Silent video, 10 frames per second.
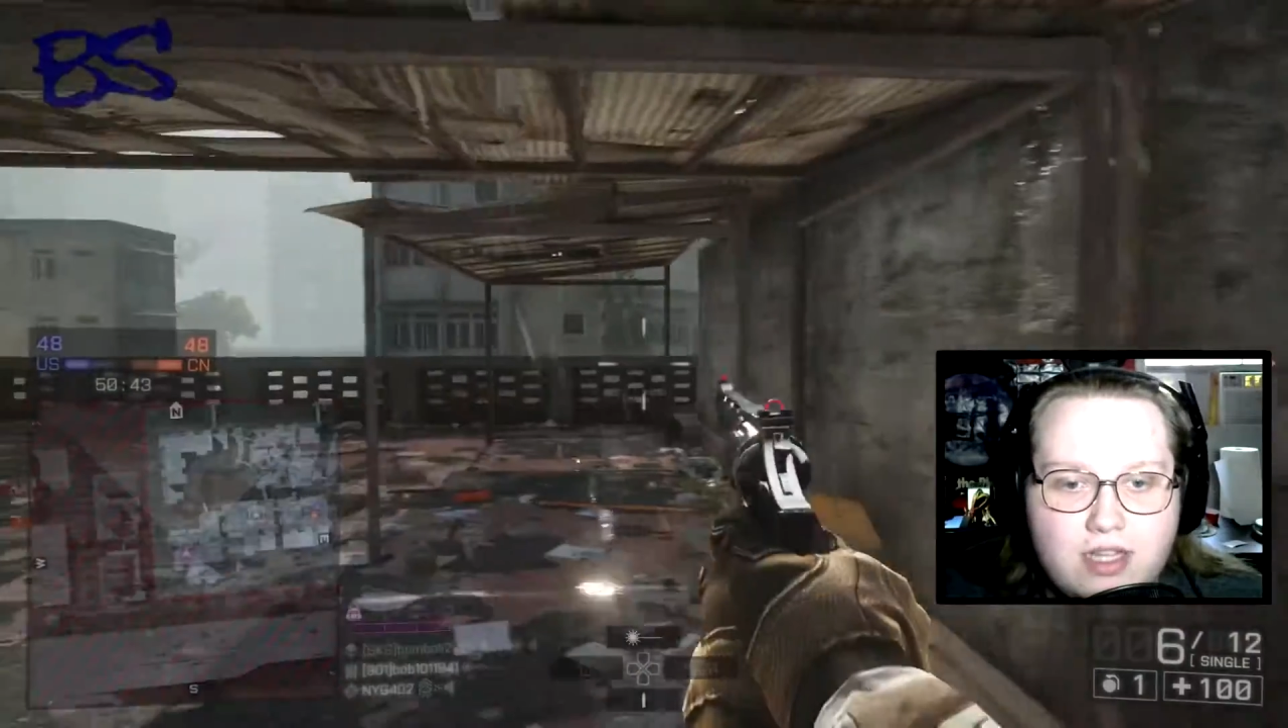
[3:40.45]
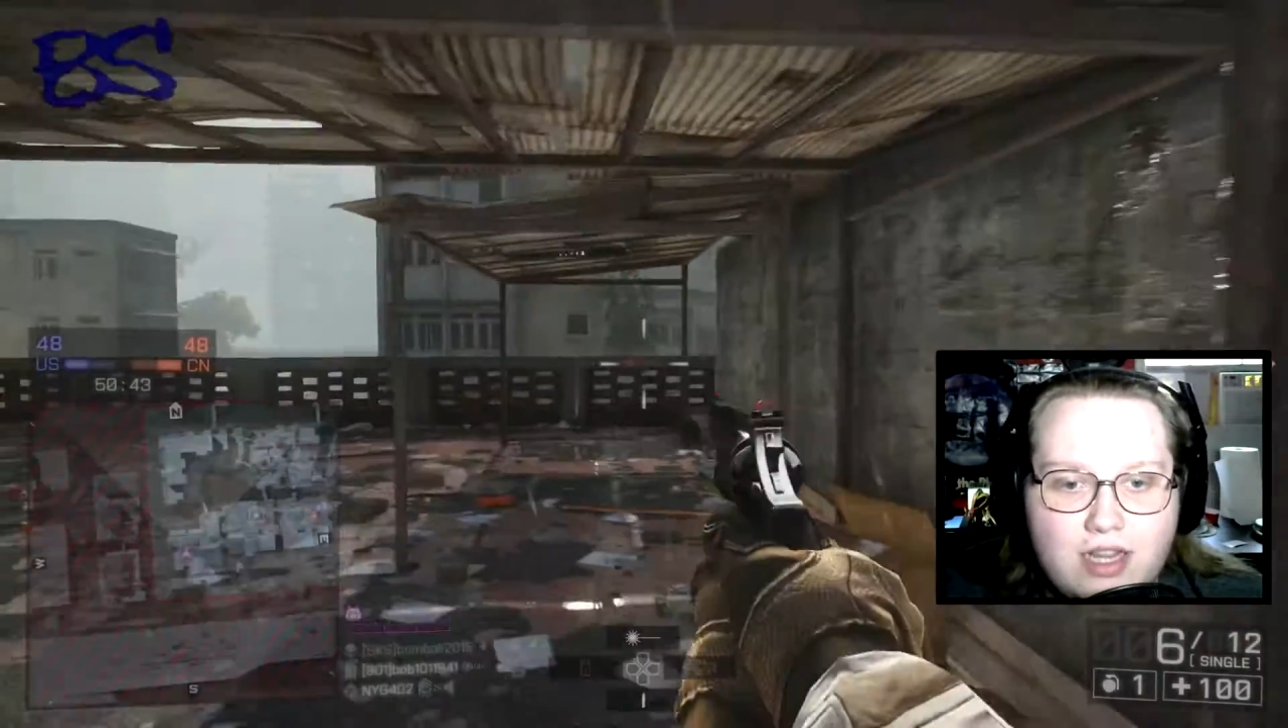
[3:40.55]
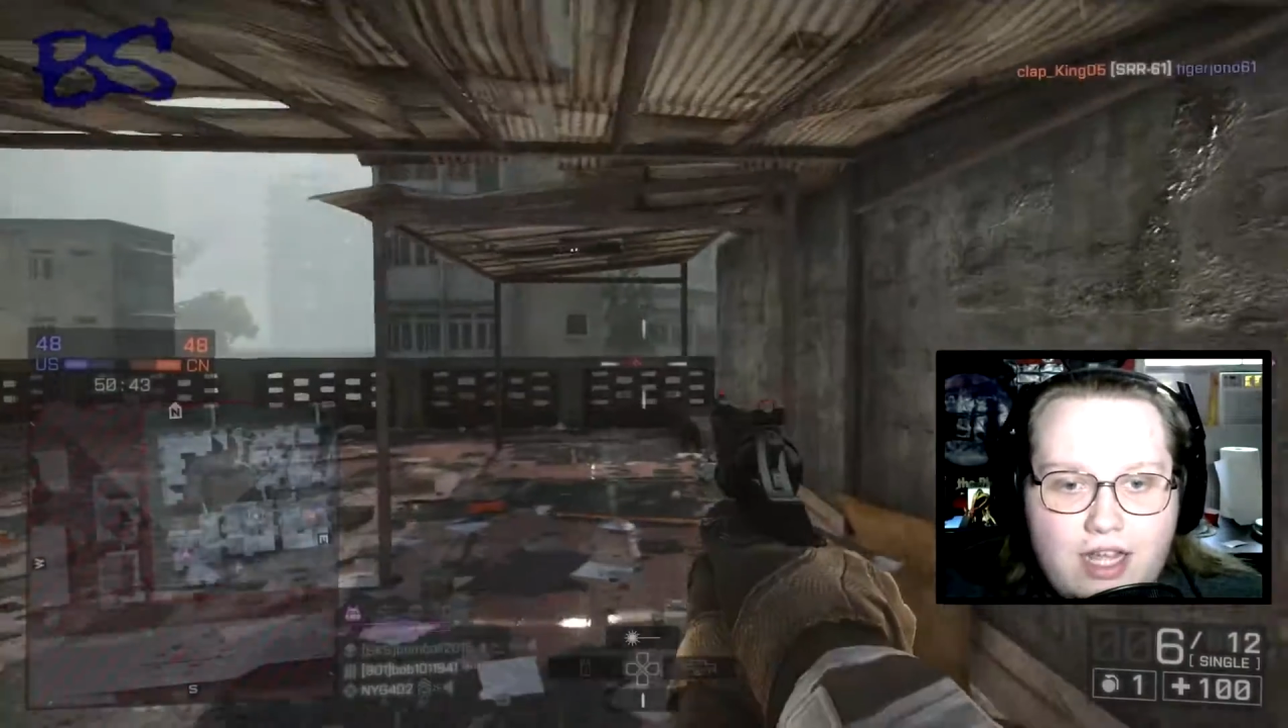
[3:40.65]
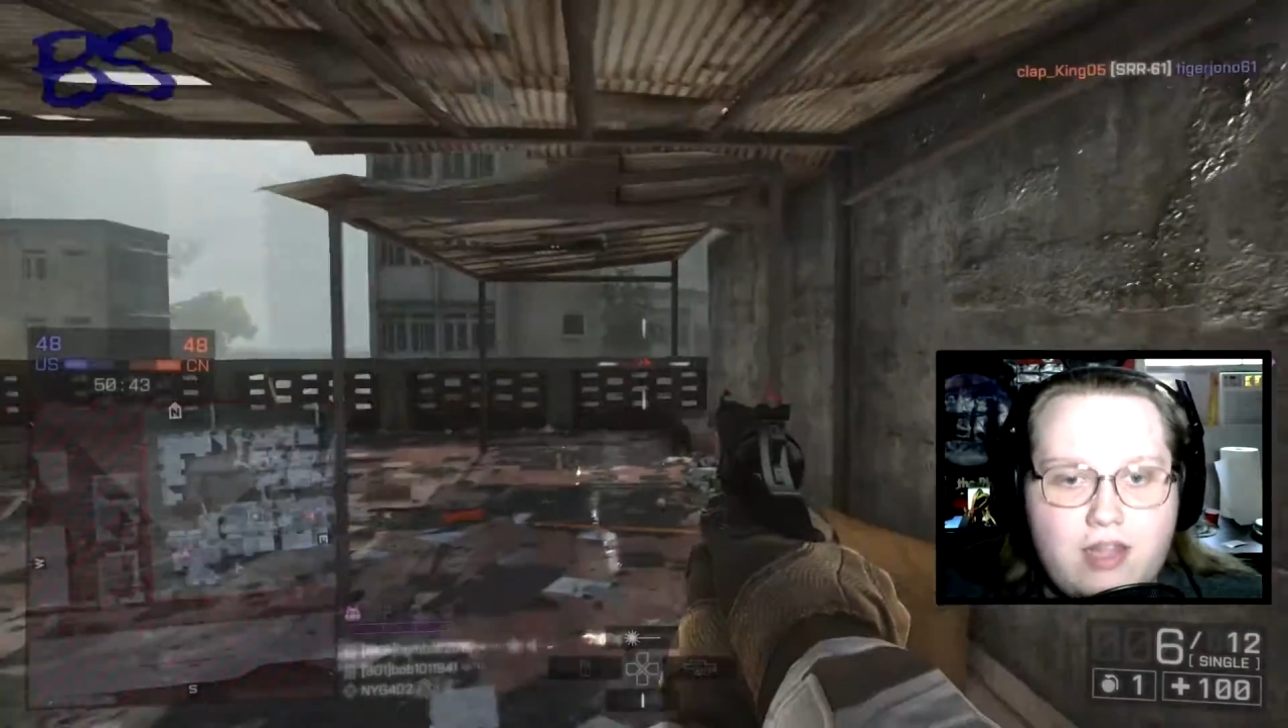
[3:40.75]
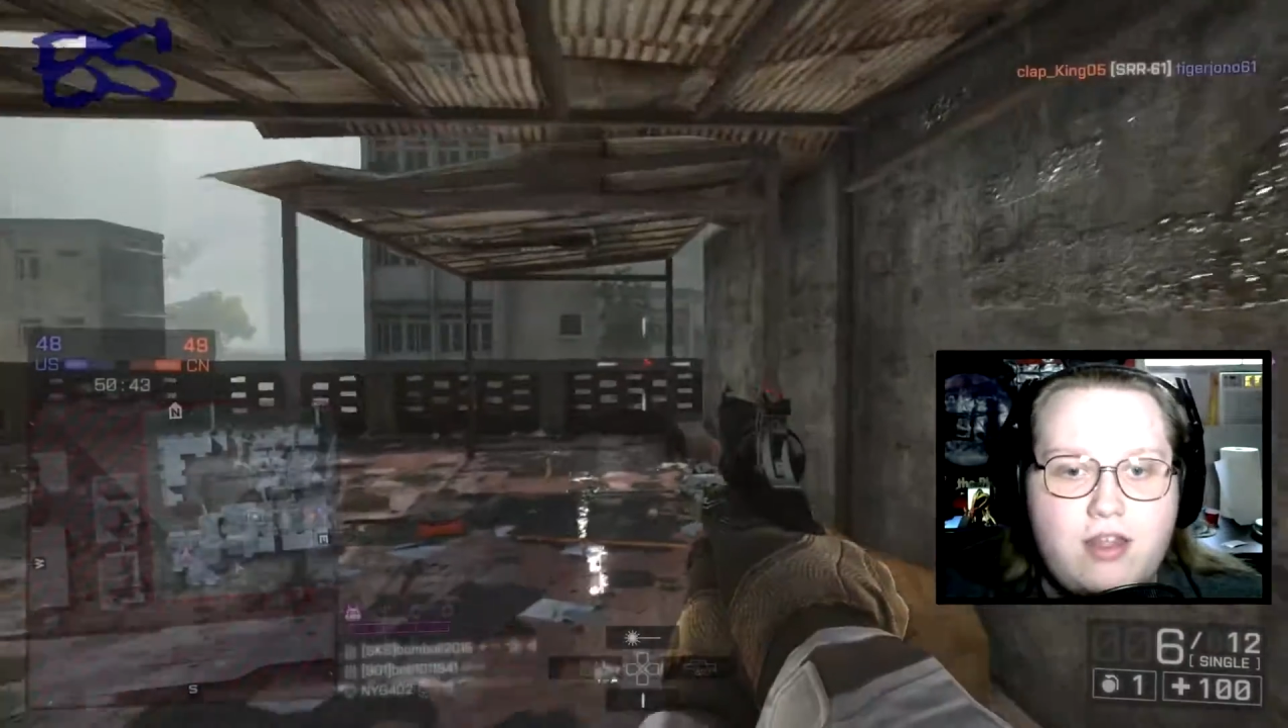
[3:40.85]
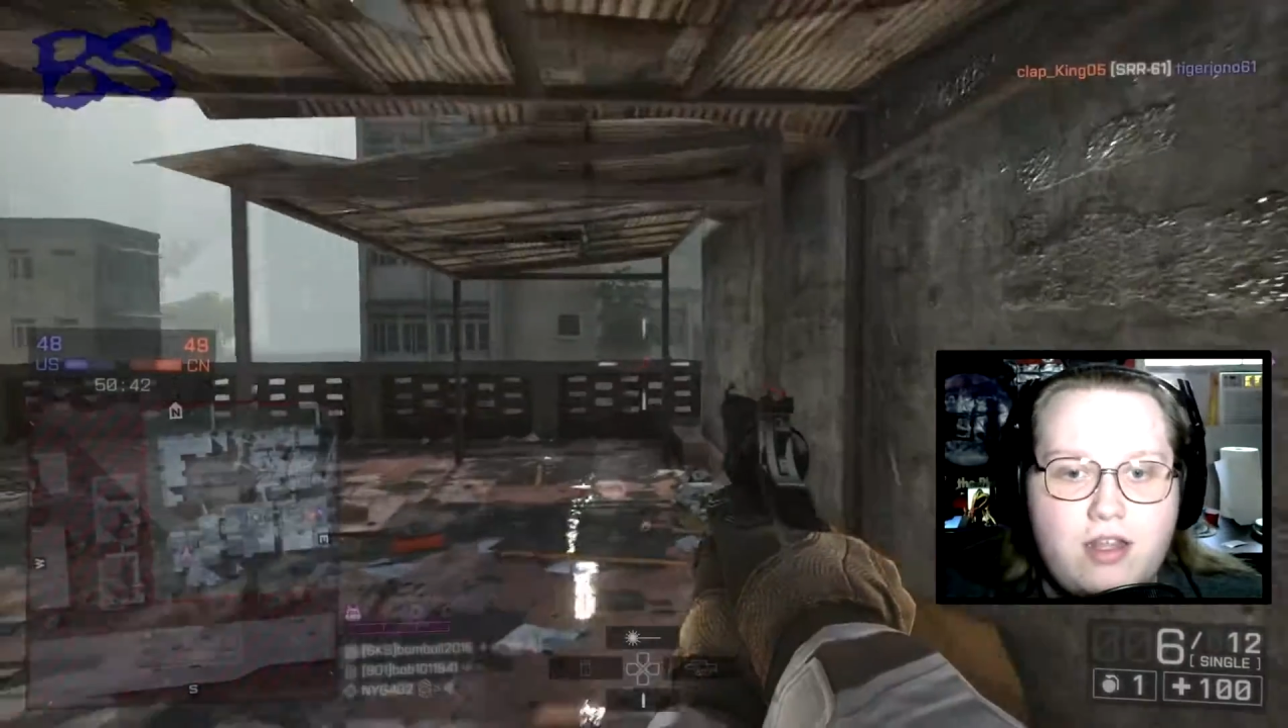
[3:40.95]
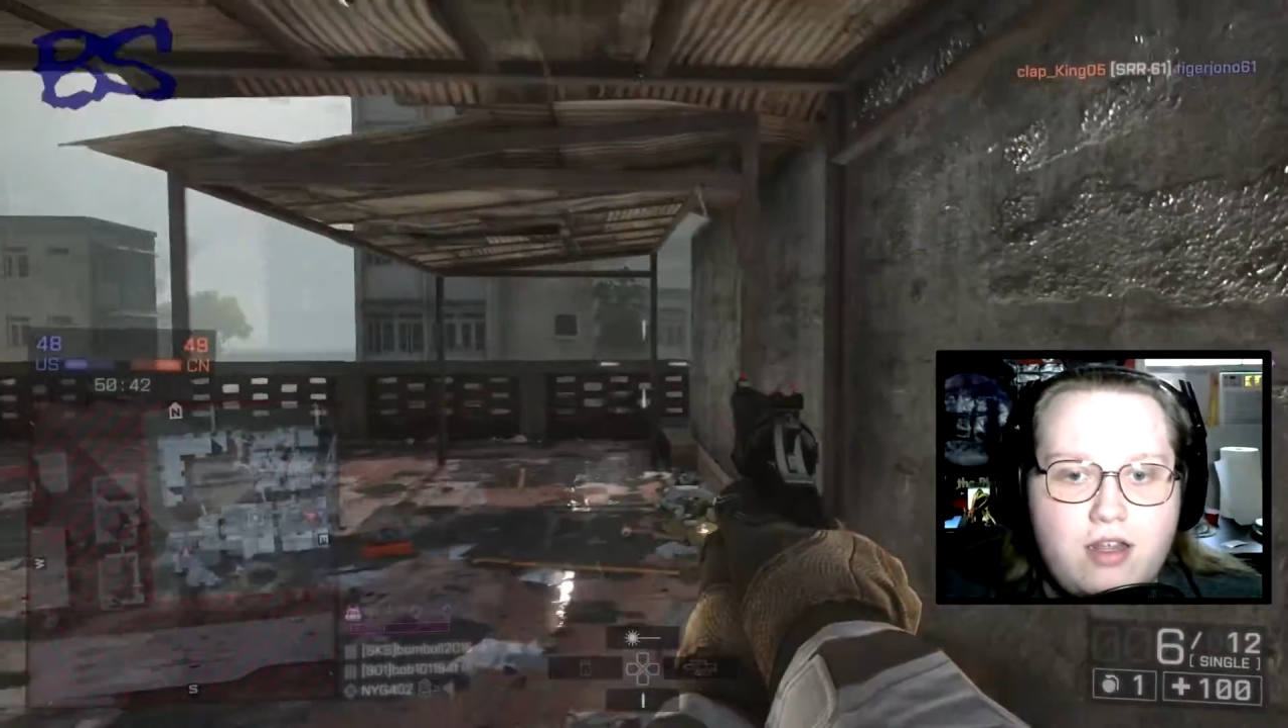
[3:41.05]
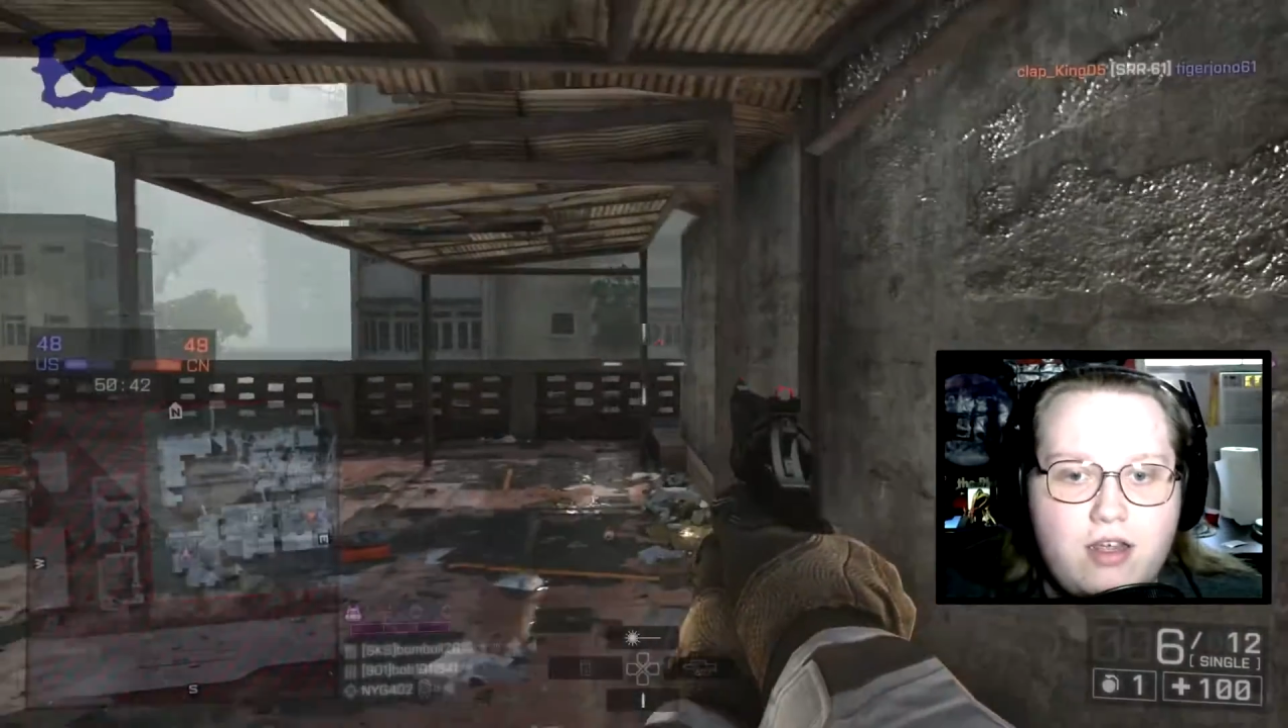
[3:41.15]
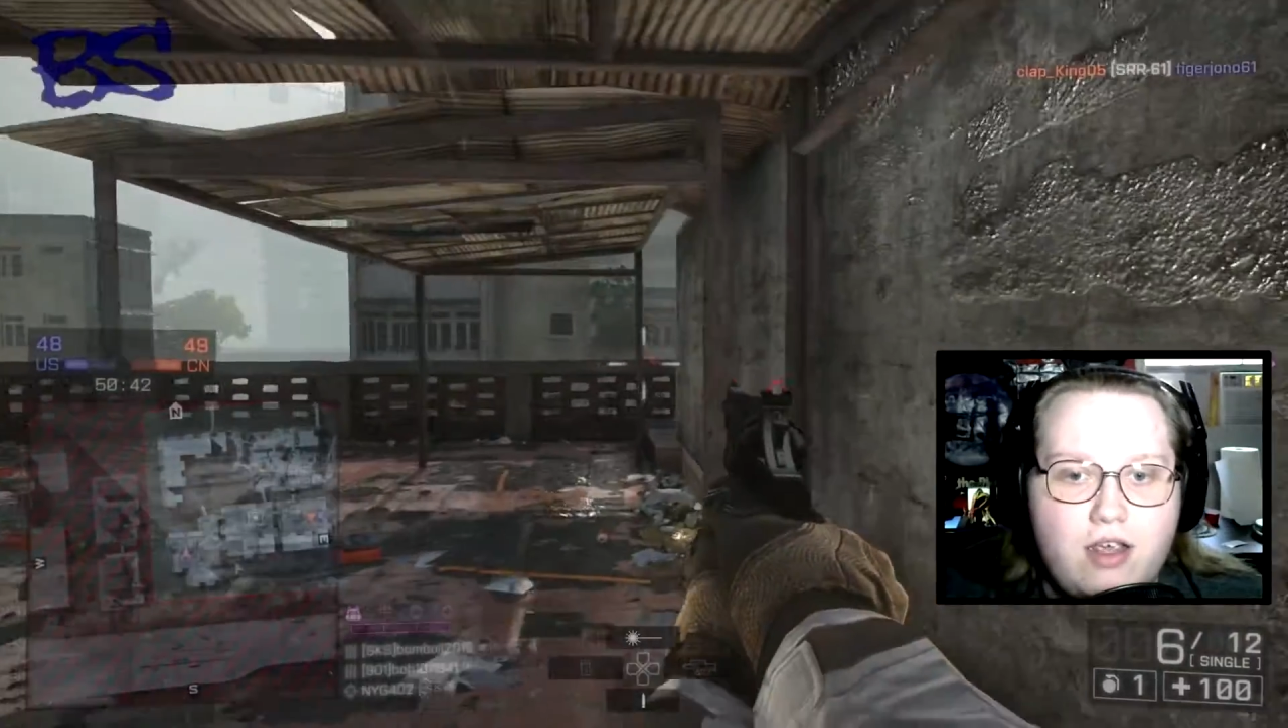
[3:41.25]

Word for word: lengthen